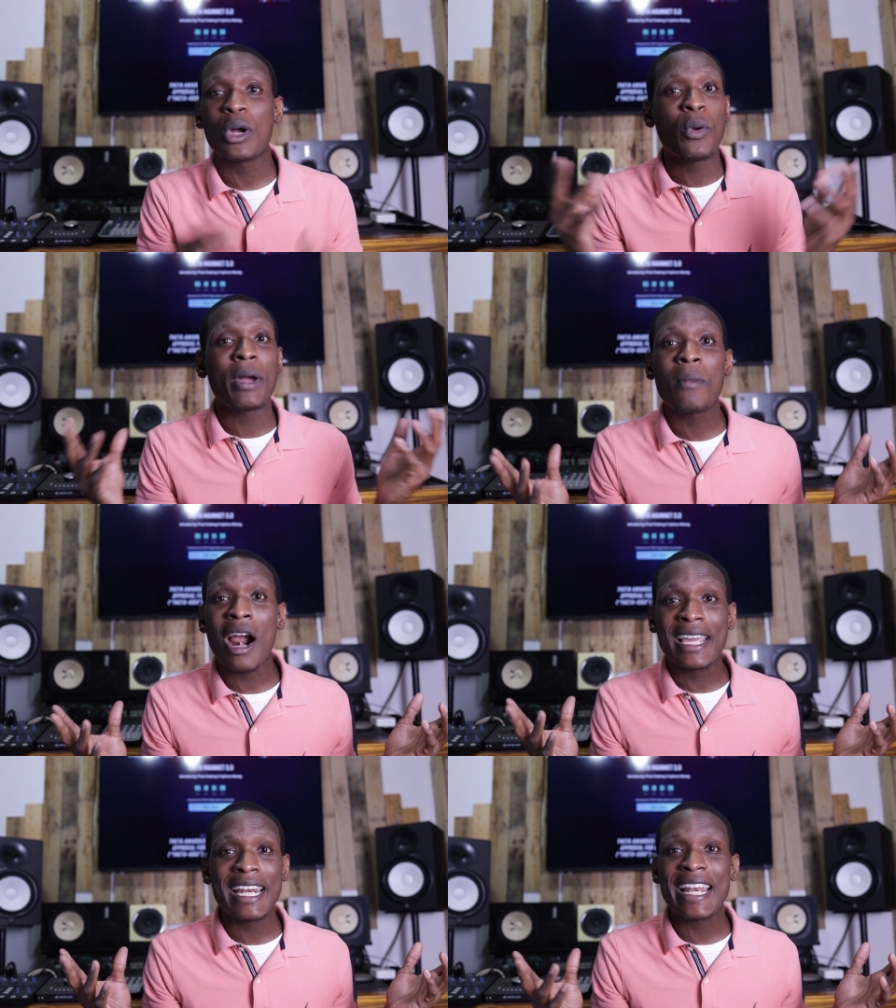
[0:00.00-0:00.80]
a quick
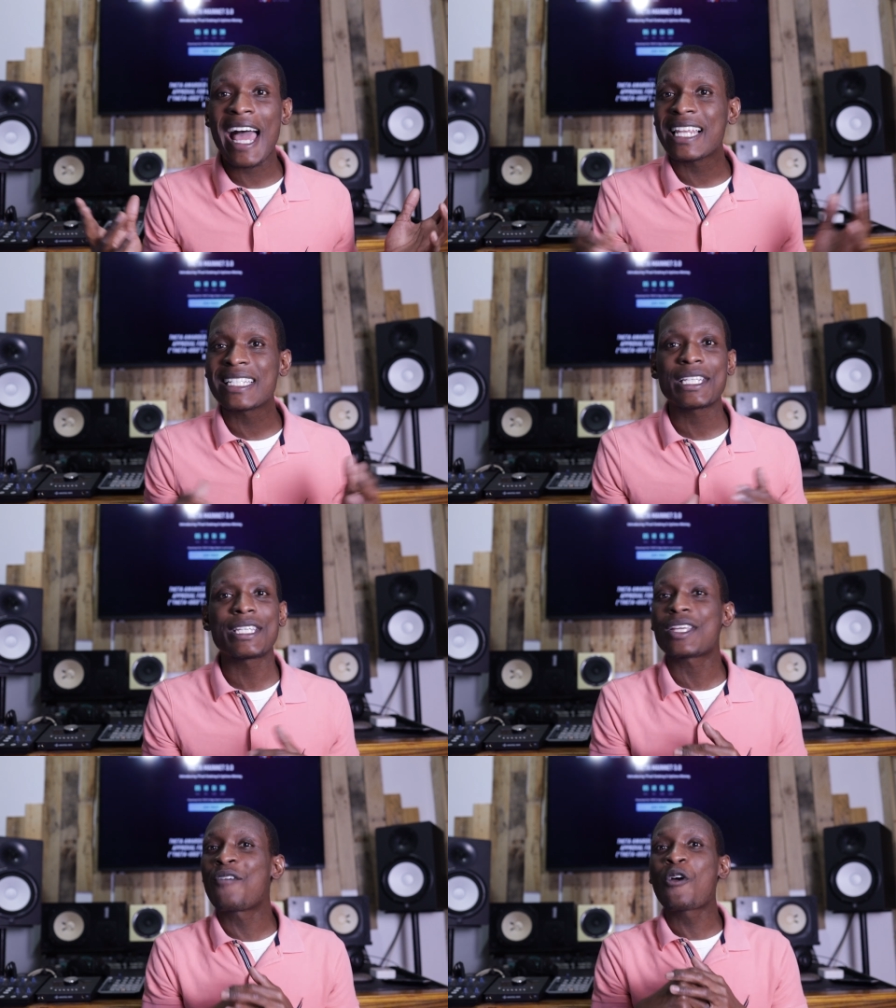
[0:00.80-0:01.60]
market
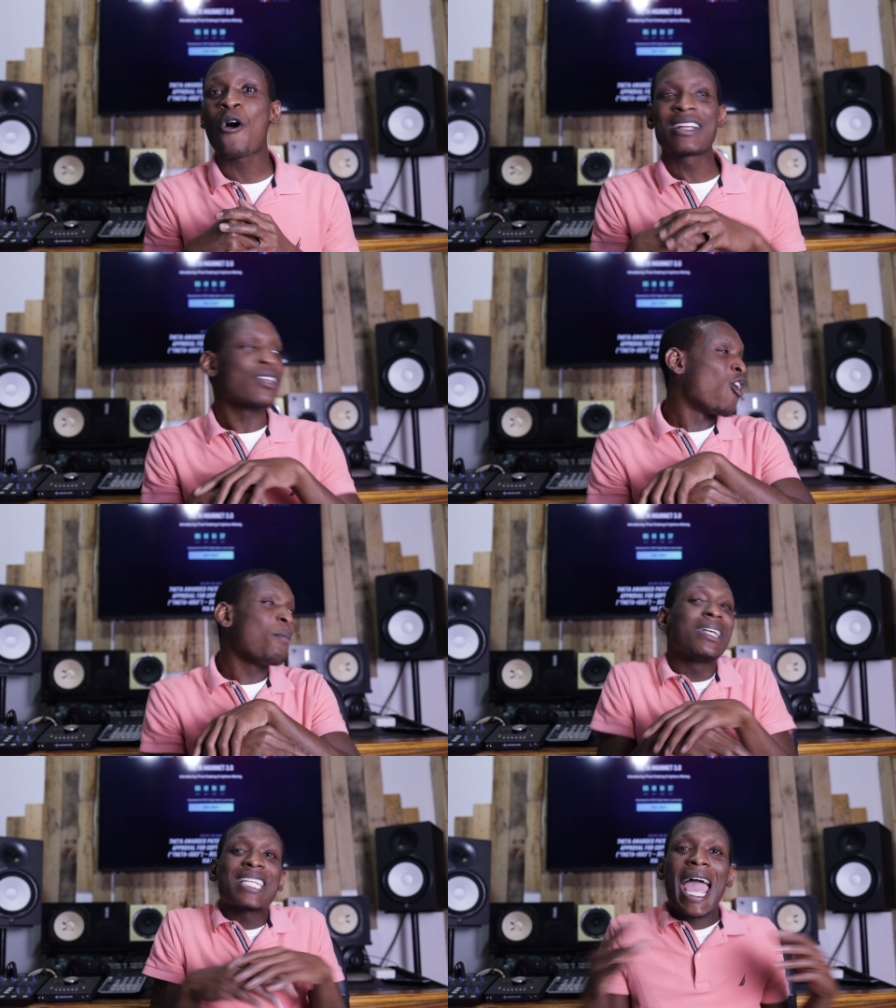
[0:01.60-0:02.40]
analysis, of course
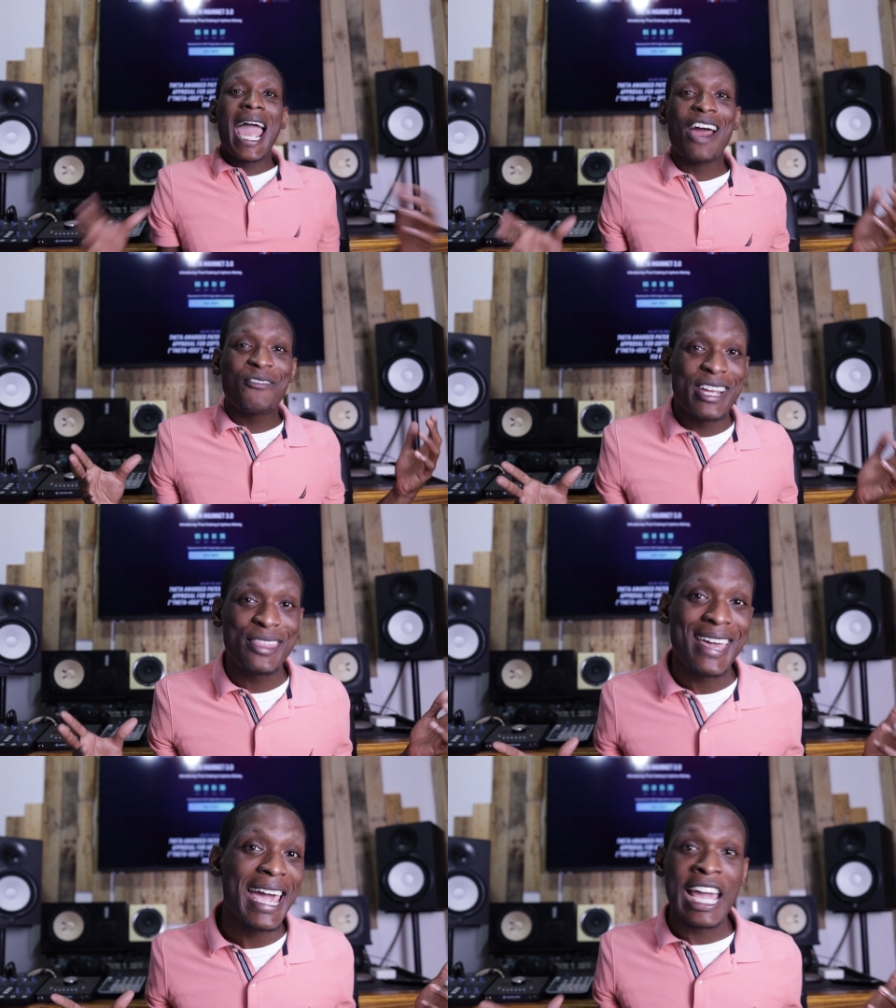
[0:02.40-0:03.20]
almost
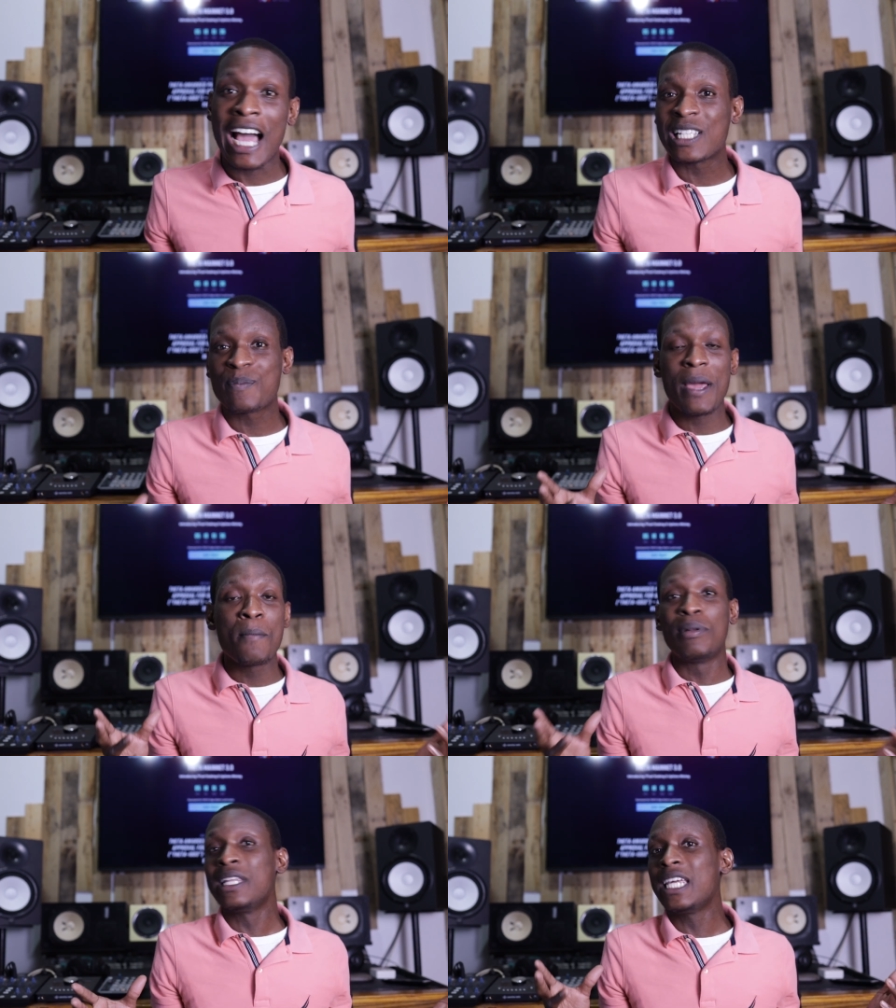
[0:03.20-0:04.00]
everything has
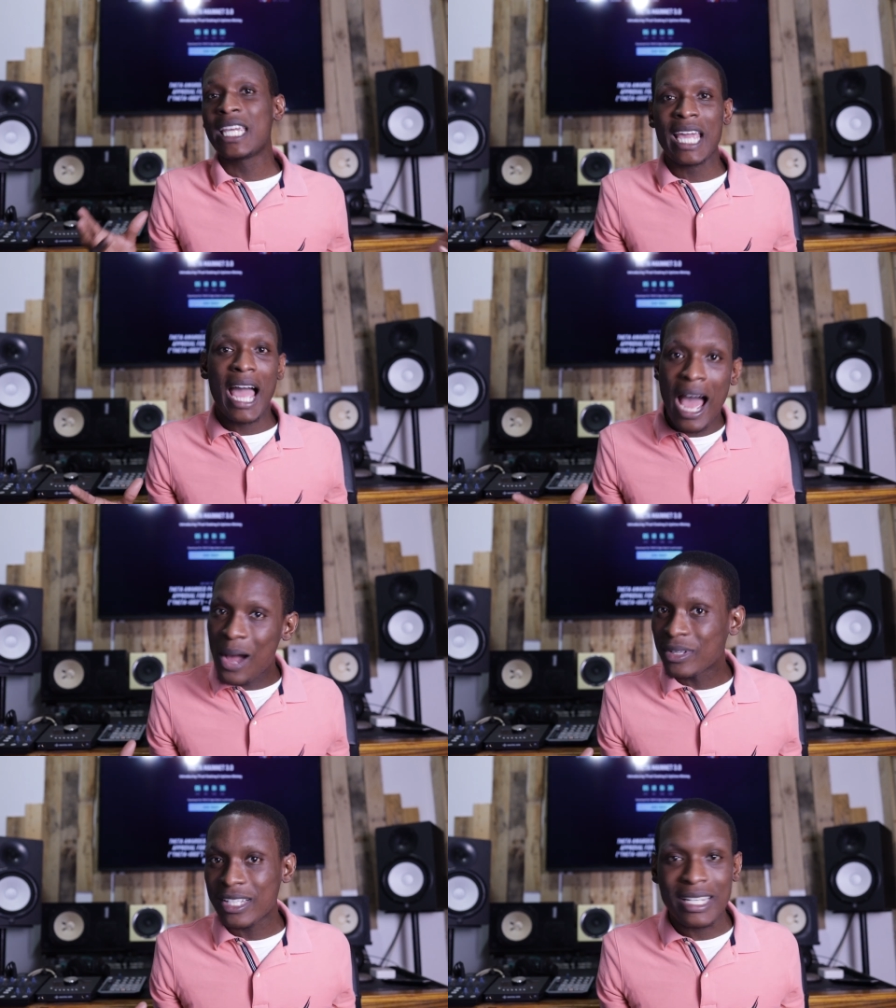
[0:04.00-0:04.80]
been bleeding
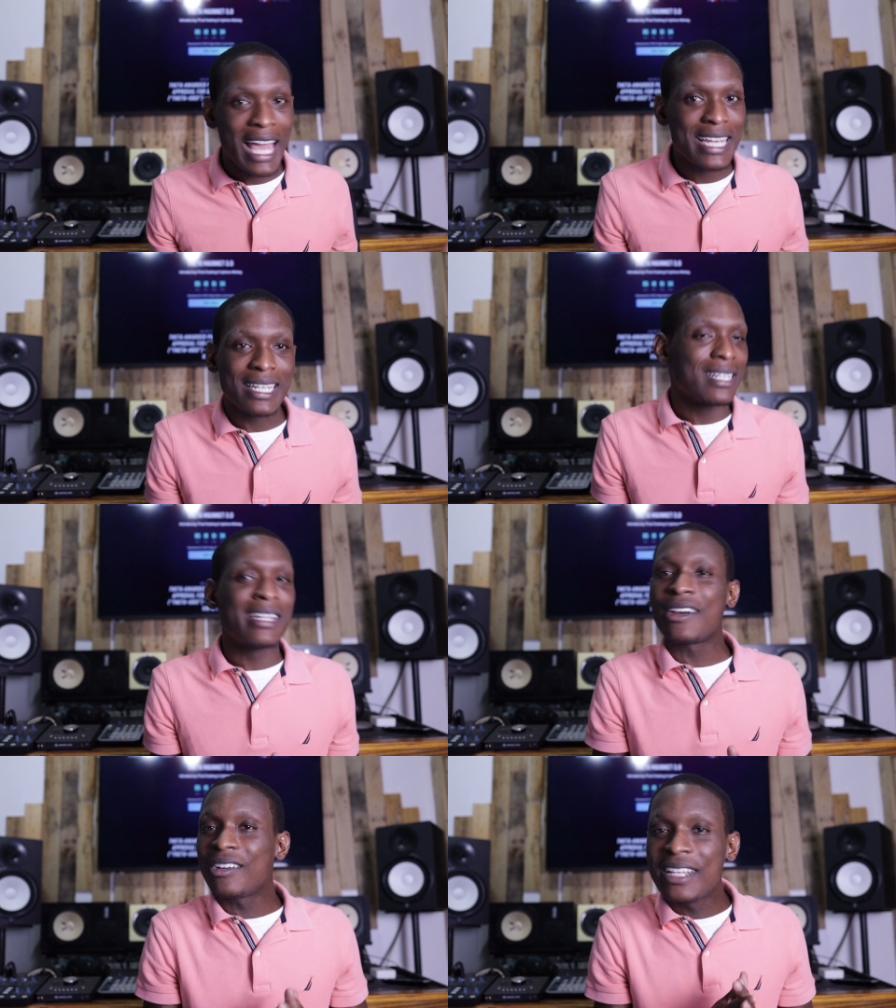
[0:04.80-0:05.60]
out, like
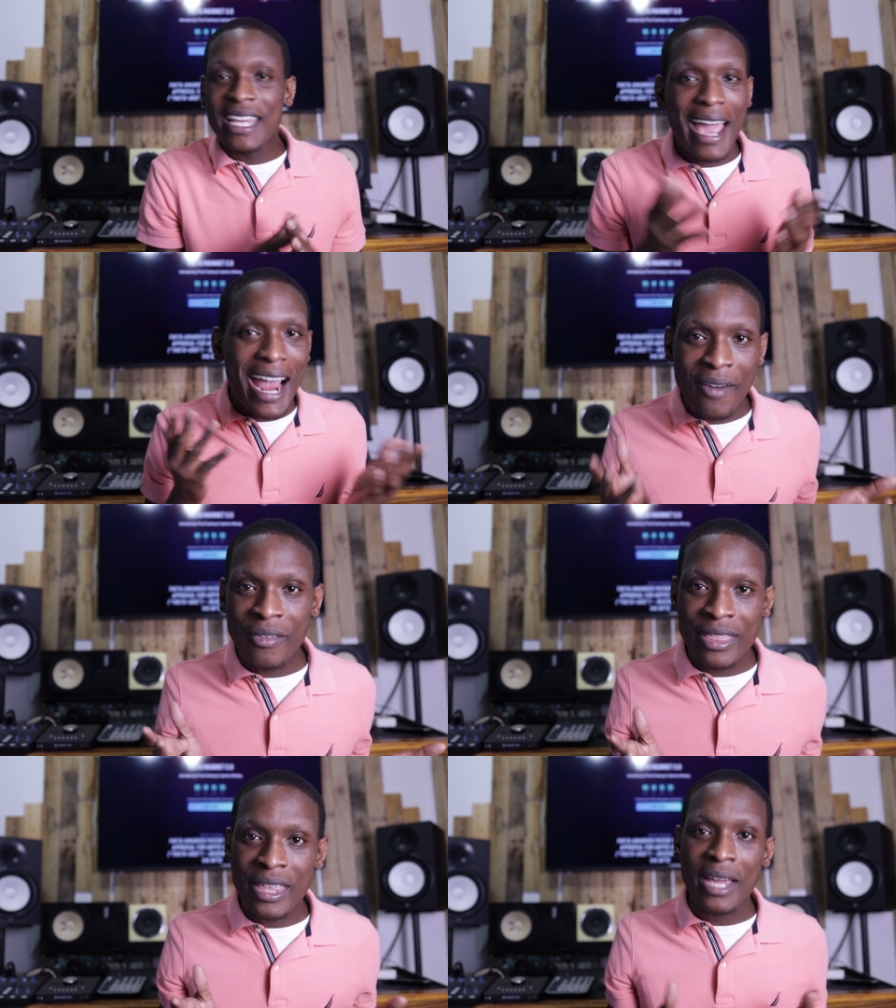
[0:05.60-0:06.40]
literally
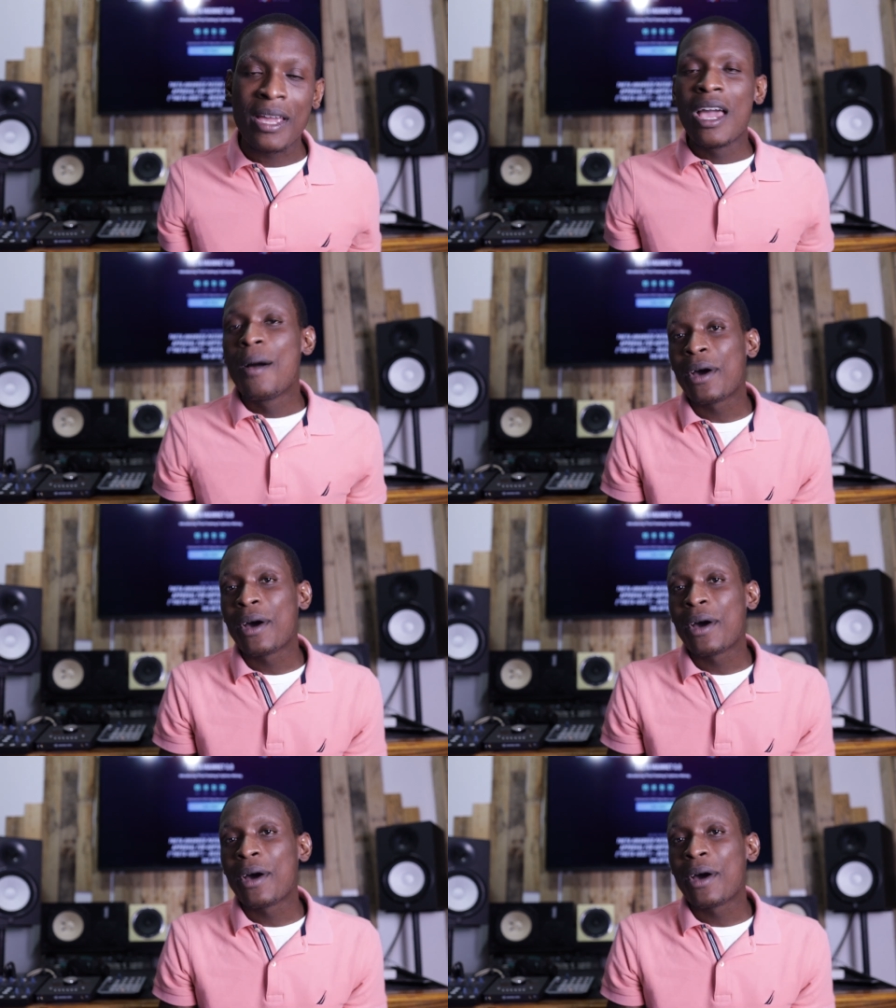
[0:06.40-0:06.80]
everything.